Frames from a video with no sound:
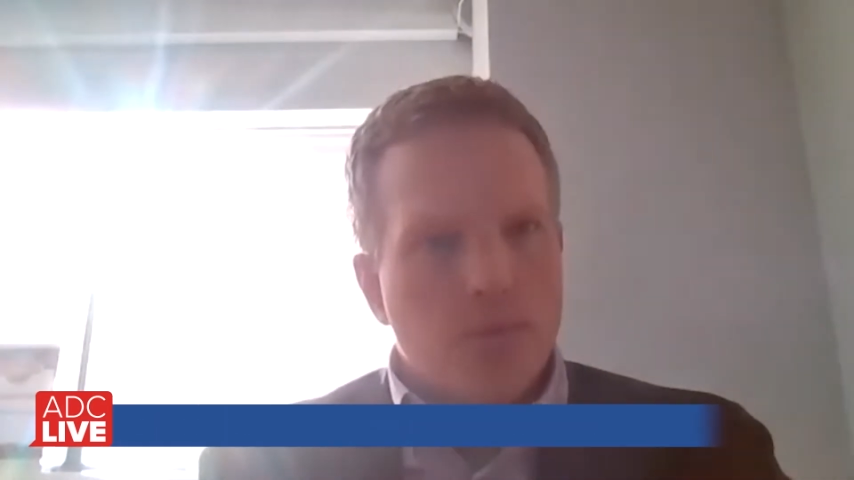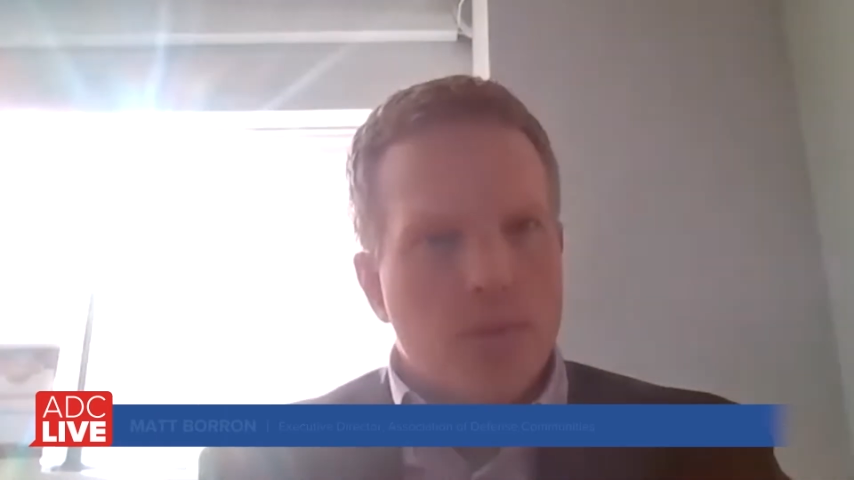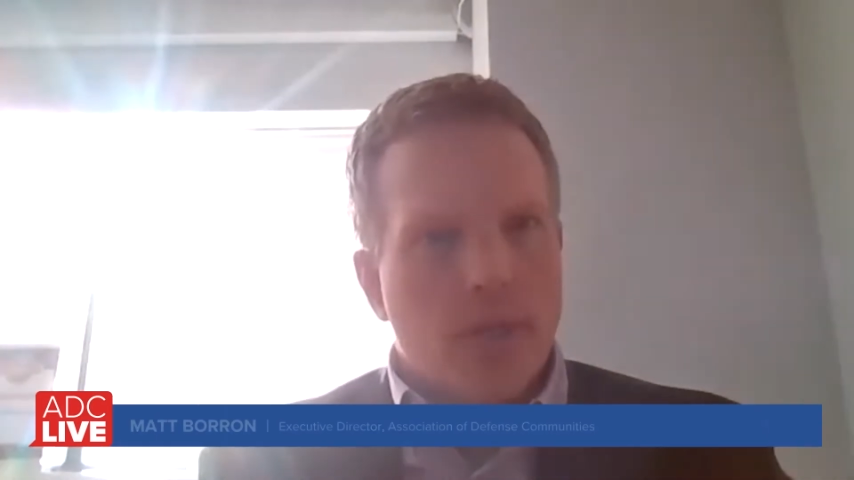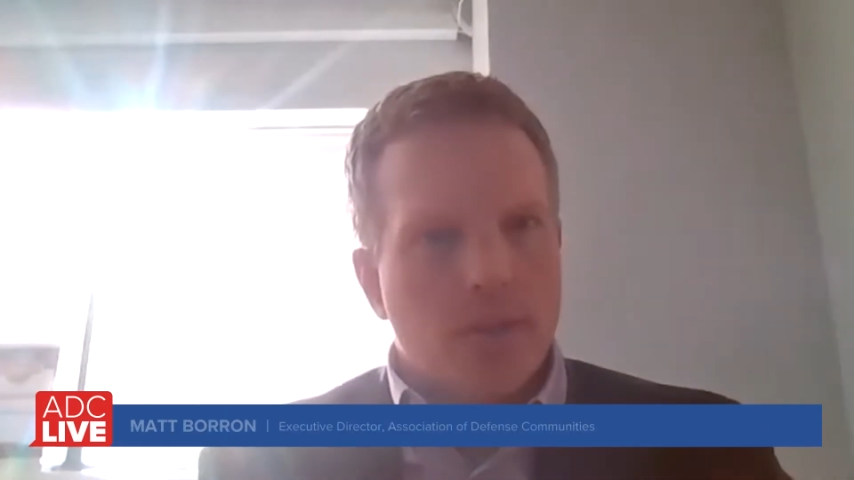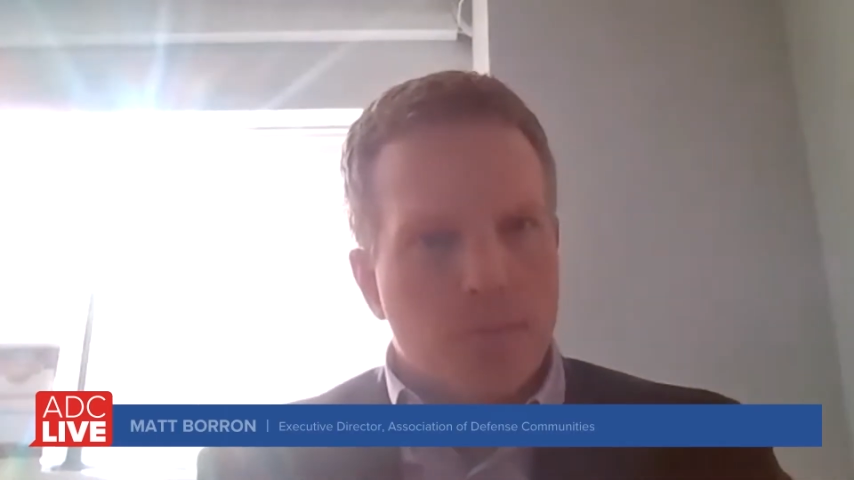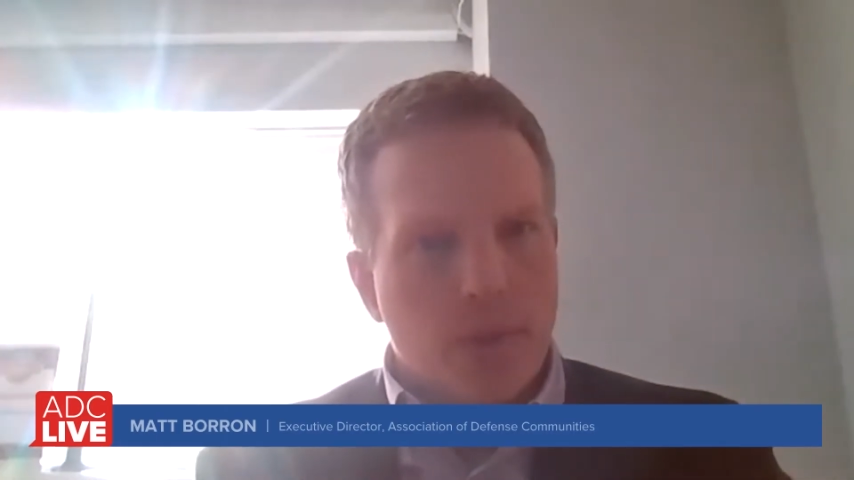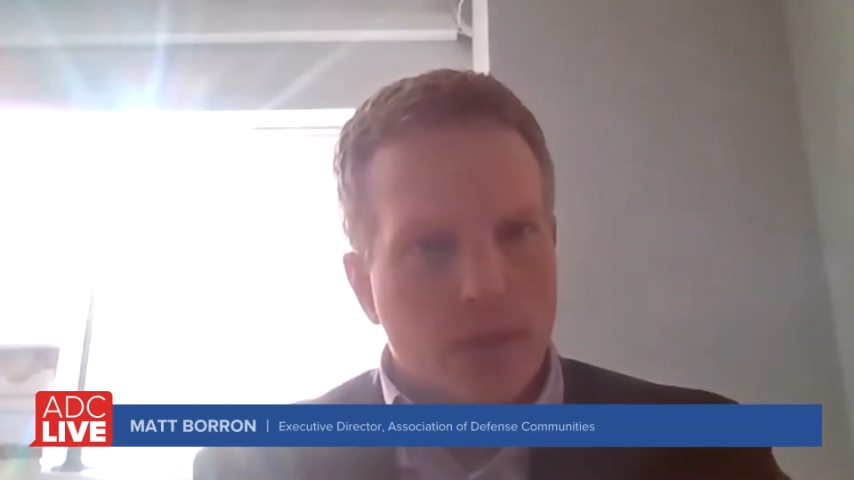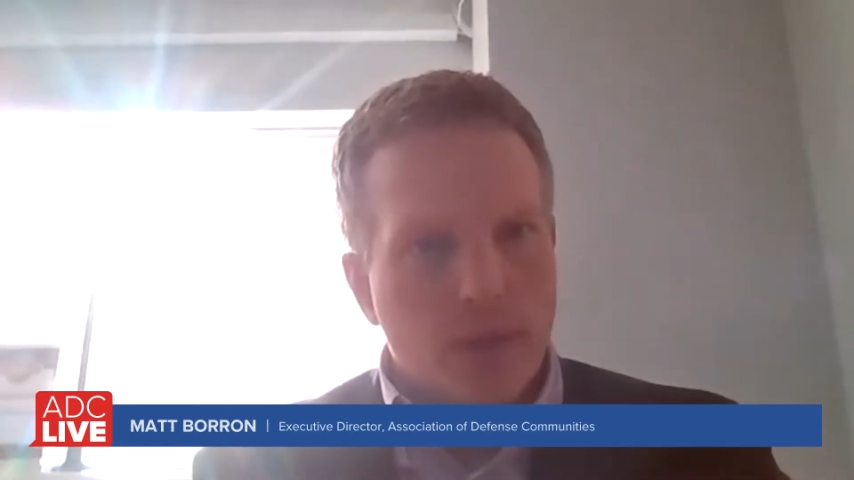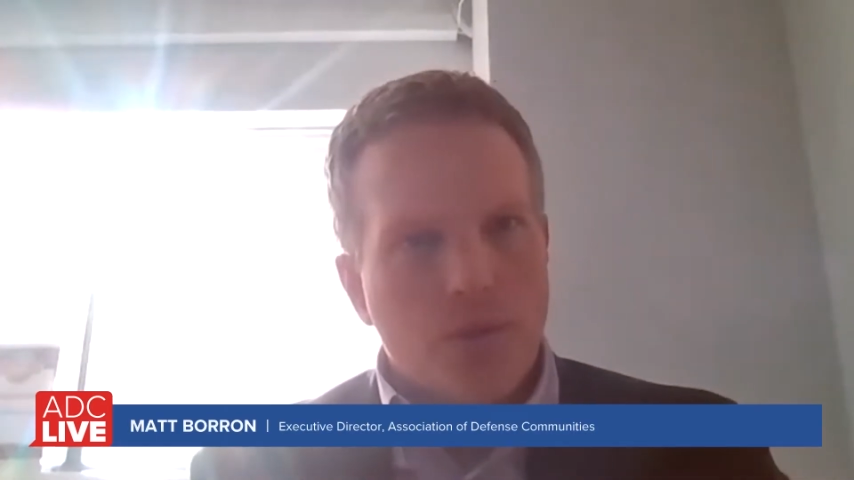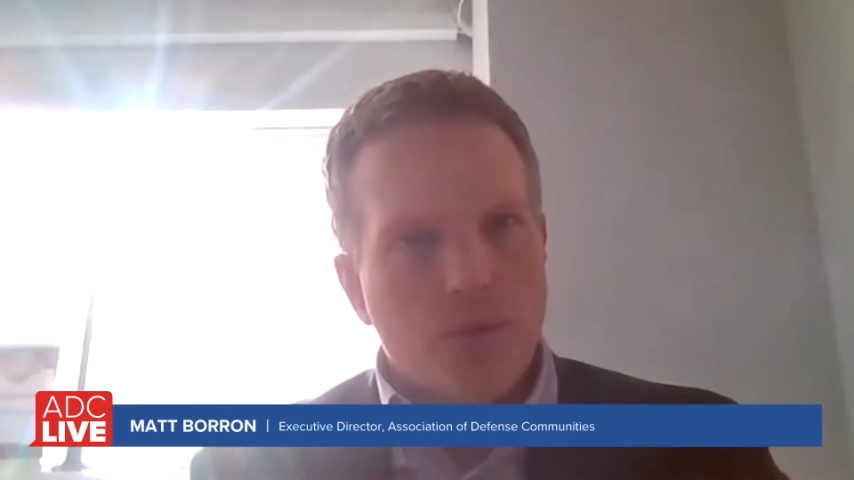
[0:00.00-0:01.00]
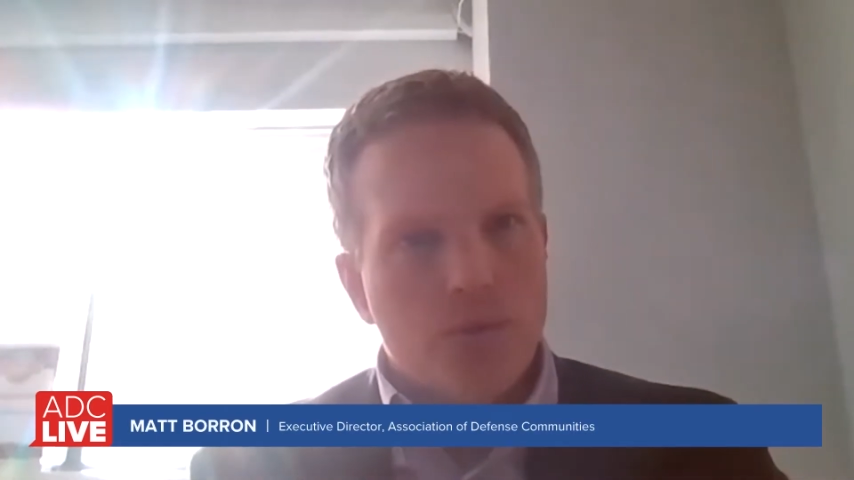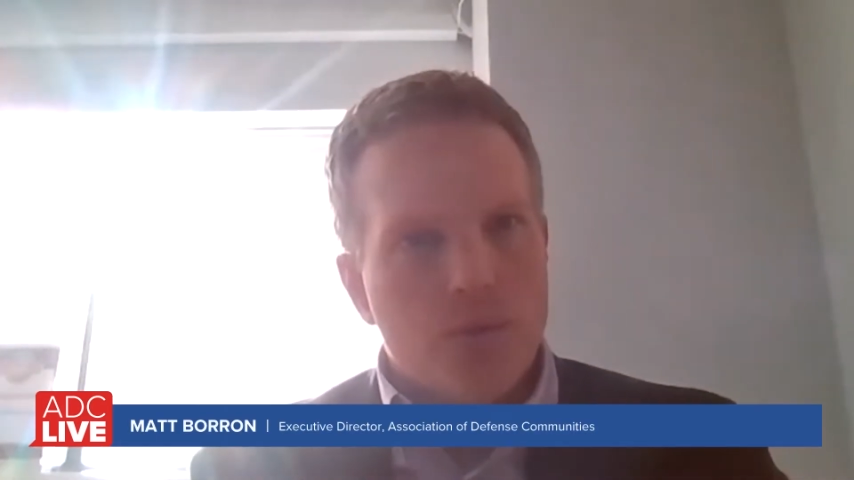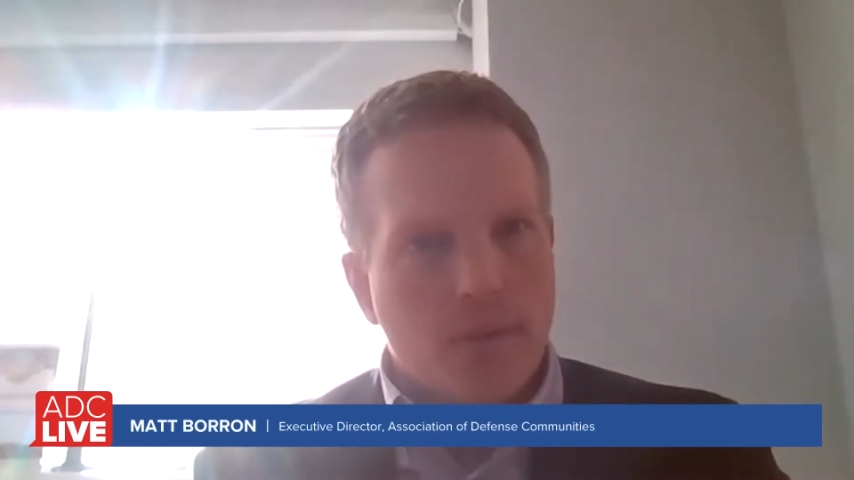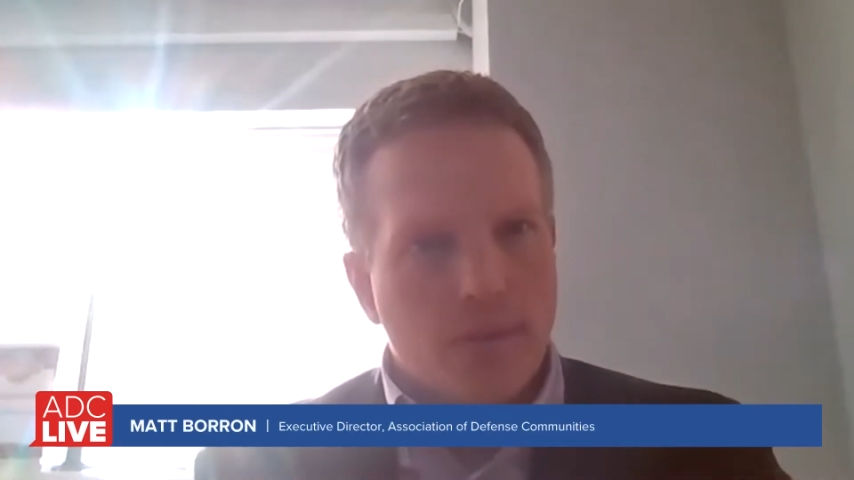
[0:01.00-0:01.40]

you said it's being used